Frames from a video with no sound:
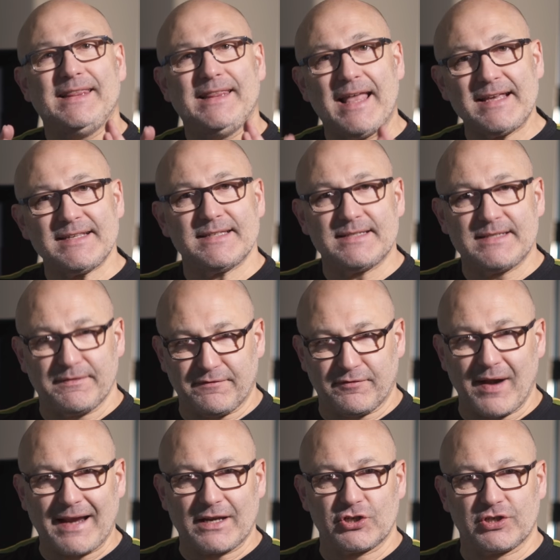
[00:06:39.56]
less
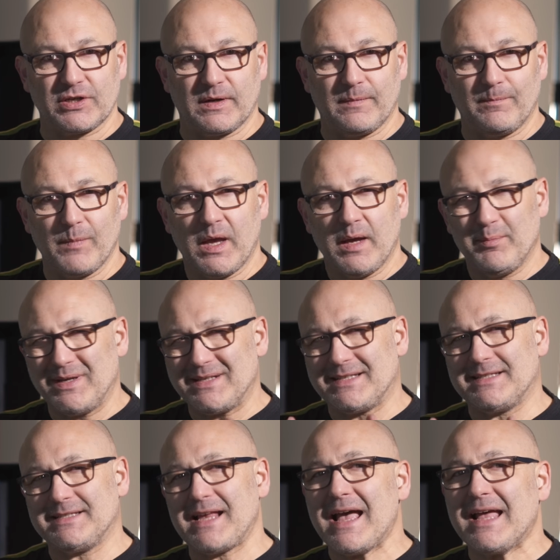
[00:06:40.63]
diffraction, but
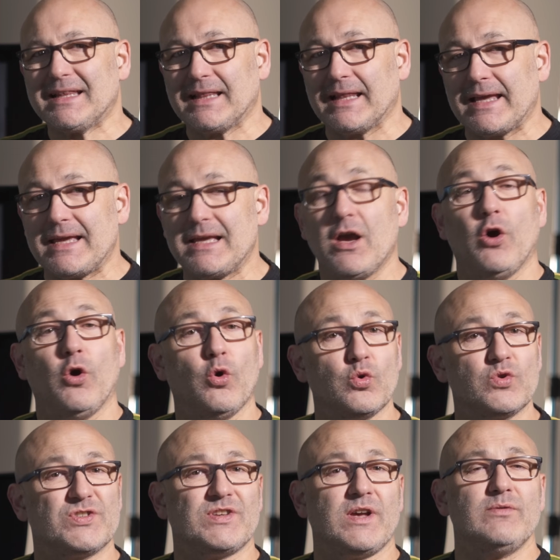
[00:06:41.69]
sadly
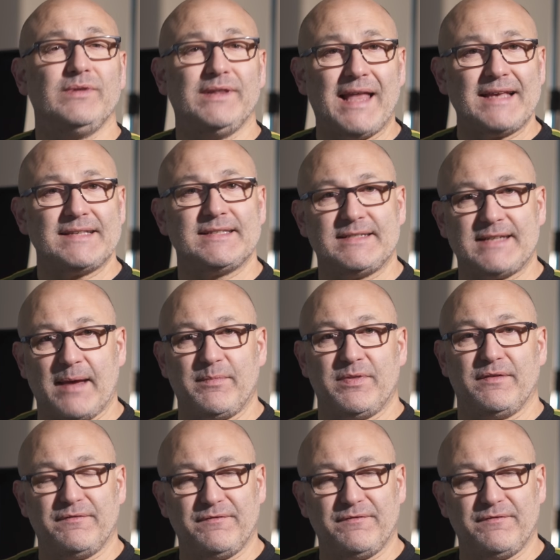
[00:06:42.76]
also less depth of